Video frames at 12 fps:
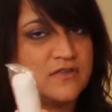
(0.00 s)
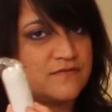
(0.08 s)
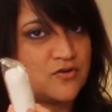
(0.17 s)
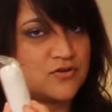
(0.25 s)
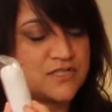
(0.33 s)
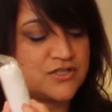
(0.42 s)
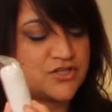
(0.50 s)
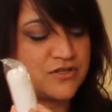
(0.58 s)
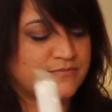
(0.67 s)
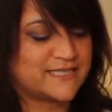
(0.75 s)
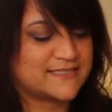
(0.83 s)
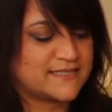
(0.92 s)
Of course, it should
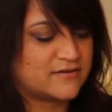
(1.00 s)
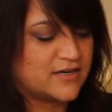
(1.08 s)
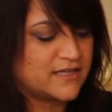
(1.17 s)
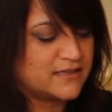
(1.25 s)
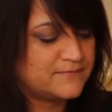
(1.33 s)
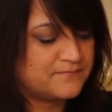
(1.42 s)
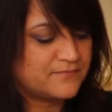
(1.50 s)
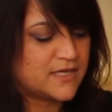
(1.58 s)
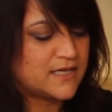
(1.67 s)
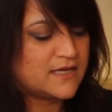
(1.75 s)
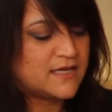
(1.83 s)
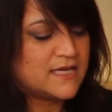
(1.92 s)
be sterile.
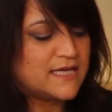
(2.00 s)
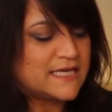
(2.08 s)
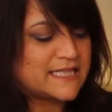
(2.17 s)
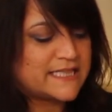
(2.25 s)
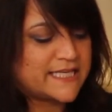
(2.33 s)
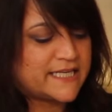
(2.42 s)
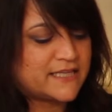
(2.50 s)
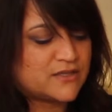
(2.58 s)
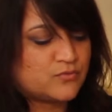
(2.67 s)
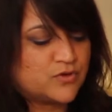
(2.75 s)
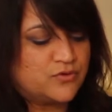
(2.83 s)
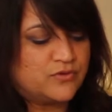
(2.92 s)
Cleaning the
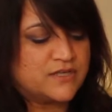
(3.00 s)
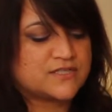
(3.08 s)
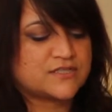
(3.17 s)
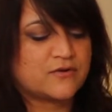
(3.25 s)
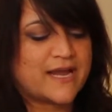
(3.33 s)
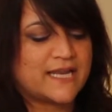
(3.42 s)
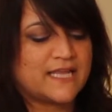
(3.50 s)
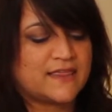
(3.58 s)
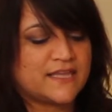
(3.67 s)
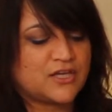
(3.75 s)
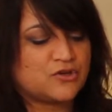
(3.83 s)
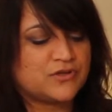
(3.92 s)
wound. So
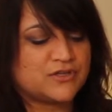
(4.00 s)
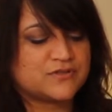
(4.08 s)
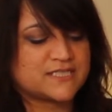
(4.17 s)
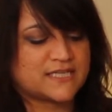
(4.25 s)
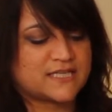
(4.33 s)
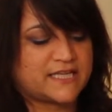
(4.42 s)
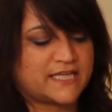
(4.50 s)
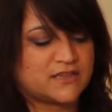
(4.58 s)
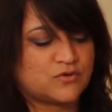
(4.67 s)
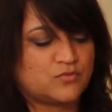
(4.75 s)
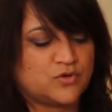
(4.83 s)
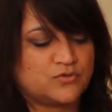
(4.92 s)
anything you use to clean
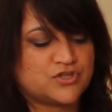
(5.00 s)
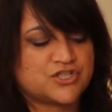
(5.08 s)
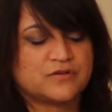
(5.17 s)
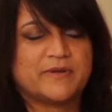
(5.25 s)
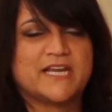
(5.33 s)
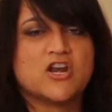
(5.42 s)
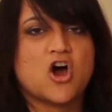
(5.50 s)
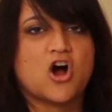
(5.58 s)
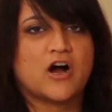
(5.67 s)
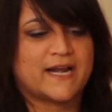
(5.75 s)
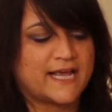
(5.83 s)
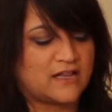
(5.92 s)
the wound should be
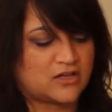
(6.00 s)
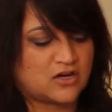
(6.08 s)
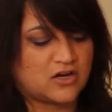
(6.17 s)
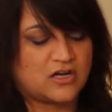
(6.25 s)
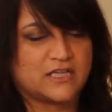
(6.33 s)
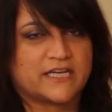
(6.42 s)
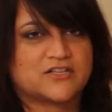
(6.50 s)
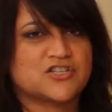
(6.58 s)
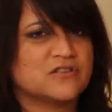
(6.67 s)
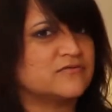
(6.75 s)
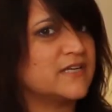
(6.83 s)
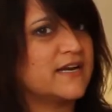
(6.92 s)
non-alcoholic.
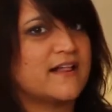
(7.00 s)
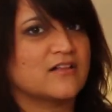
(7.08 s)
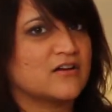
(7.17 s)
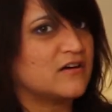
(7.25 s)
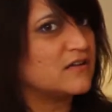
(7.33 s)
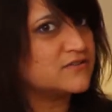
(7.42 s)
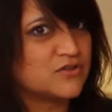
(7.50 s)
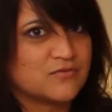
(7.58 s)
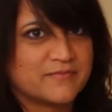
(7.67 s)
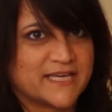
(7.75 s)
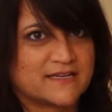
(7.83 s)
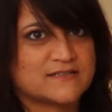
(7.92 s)
Children and alcohol don't
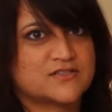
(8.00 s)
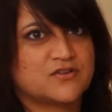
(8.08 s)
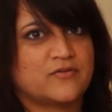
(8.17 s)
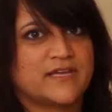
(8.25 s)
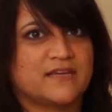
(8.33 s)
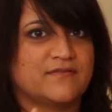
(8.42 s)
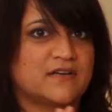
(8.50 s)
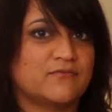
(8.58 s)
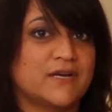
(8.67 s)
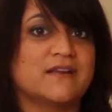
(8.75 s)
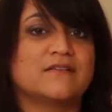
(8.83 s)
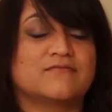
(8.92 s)
mix. So even
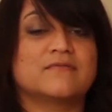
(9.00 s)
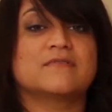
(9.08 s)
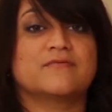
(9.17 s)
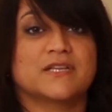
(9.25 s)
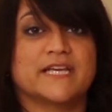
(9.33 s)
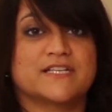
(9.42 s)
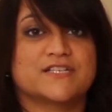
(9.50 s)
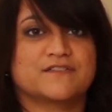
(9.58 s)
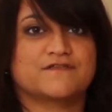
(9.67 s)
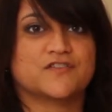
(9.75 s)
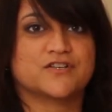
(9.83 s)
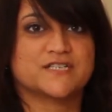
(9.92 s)
when it relates to
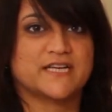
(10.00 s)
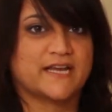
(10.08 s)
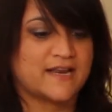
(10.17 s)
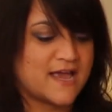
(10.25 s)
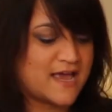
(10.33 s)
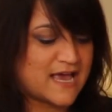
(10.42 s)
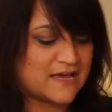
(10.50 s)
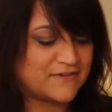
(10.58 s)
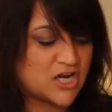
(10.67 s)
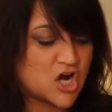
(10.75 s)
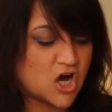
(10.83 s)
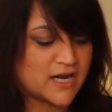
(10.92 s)
first aid, have a
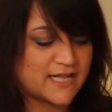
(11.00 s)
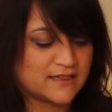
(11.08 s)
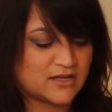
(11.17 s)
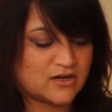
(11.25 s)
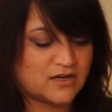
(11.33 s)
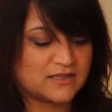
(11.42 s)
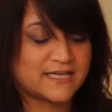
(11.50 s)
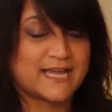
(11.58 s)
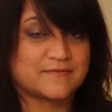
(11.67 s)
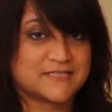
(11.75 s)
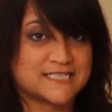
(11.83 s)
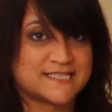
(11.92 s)
non-alcoholic
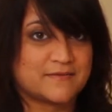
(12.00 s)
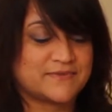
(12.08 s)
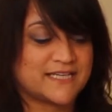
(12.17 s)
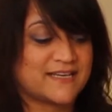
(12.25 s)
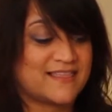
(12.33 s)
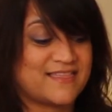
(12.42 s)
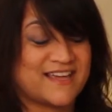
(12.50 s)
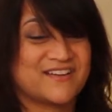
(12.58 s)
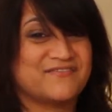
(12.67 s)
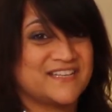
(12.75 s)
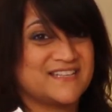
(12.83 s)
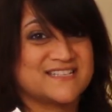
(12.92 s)
antiseptic, and
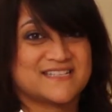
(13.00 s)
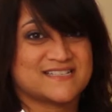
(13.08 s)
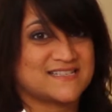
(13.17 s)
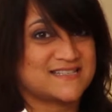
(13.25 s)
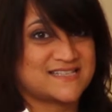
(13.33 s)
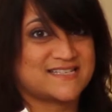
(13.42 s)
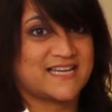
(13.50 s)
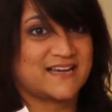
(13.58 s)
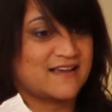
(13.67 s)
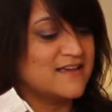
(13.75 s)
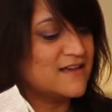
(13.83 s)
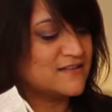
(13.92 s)
thankfully this doesn't sting.
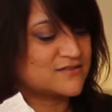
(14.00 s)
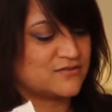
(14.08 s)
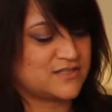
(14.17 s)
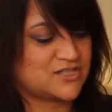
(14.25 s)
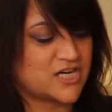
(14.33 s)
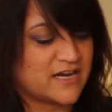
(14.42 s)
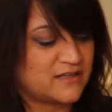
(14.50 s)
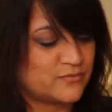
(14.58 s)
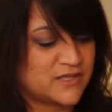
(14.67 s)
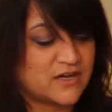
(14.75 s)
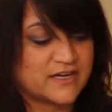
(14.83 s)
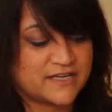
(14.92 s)
So the child will
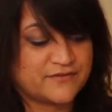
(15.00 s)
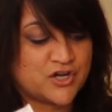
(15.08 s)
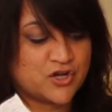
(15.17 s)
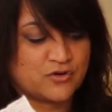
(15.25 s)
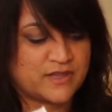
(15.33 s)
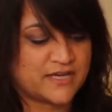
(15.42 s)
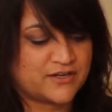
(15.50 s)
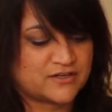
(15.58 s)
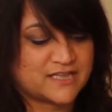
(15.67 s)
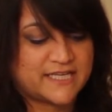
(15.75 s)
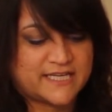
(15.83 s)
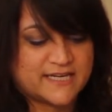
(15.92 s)
not even know that you're
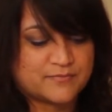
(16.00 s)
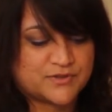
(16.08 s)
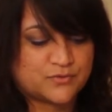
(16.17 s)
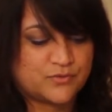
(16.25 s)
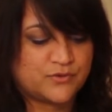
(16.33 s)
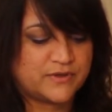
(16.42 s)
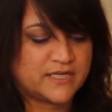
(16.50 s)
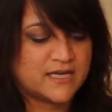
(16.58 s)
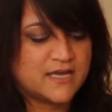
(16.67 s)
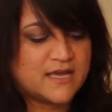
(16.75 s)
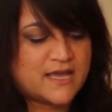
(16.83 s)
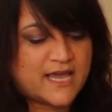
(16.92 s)
cleaning up their wound.
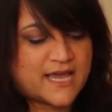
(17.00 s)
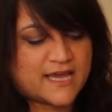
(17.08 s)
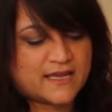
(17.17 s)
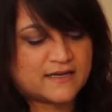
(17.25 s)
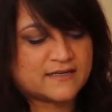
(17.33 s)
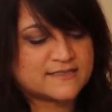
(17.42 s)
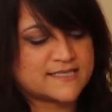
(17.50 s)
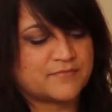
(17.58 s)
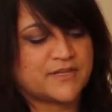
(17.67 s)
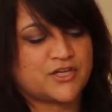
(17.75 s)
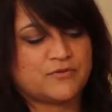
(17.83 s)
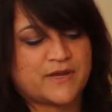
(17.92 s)
And
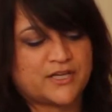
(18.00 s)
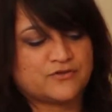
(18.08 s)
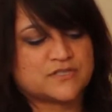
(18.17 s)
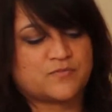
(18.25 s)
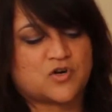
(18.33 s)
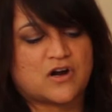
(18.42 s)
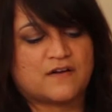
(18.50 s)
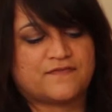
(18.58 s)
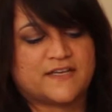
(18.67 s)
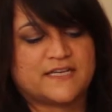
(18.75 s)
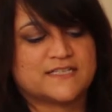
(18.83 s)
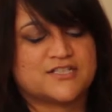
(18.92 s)
something you may use more
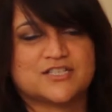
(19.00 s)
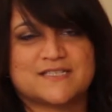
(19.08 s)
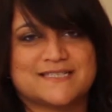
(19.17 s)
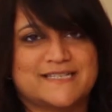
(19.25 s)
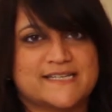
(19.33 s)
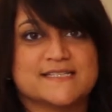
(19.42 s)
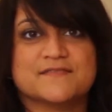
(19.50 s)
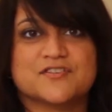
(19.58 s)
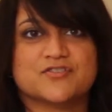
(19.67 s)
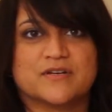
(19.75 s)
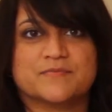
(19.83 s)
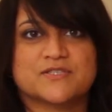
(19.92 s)
often is just adhesive
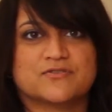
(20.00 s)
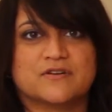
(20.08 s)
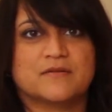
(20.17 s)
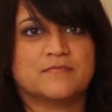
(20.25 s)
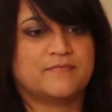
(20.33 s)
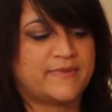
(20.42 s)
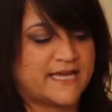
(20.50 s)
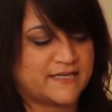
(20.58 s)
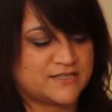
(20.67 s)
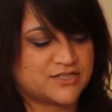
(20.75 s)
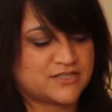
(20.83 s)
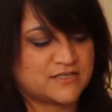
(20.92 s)
strips or
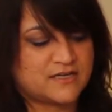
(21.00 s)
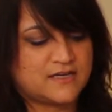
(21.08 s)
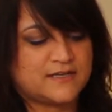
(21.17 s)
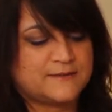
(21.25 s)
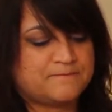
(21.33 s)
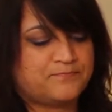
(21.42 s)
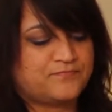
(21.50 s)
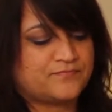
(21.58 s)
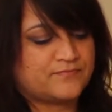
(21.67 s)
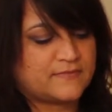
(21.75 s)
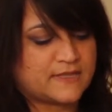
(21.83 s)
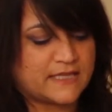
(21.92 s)
bandage
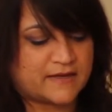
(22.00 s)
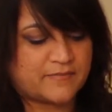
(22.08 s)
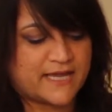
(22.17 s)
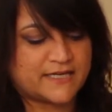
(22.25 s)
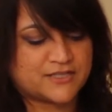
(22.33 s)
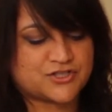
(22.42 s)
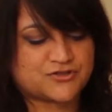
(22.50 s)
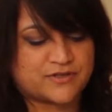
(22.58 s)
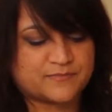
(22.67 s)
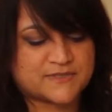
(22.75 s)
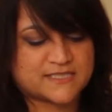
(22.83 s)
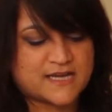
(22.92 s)

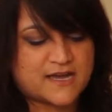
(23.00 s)
strips.